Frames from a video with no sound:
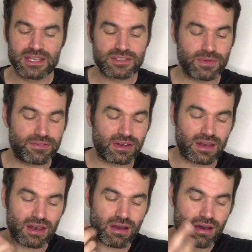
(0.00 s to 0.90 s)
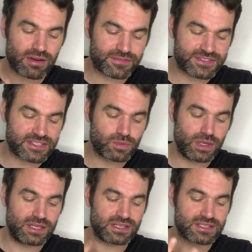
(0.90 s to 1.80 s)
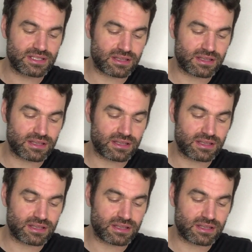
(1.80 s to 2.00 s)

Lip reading: So we have a lot of sweetness,